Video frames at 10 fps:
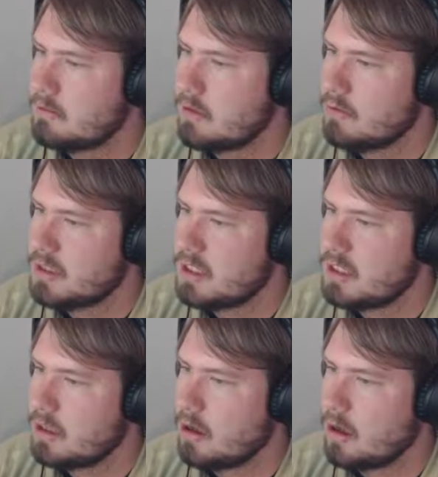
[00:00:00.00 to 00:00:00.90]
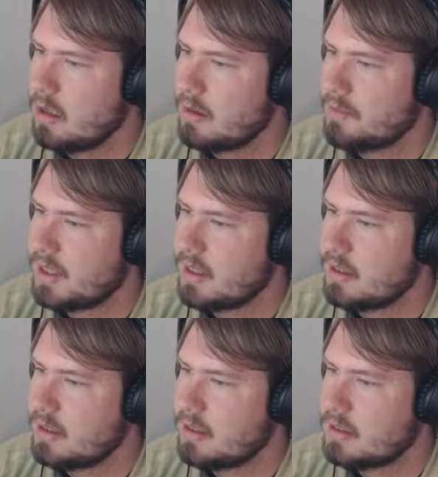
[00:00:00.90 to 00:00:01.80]
Zero G all up
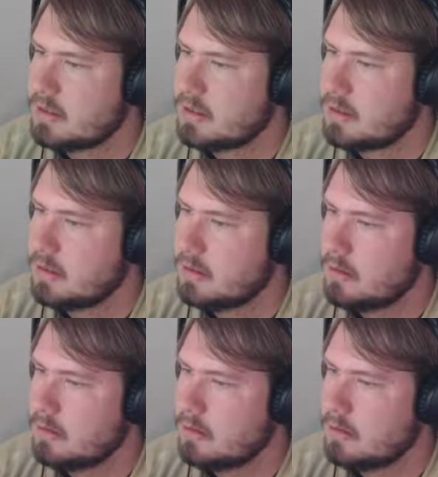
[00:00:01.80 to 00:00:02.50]
in this.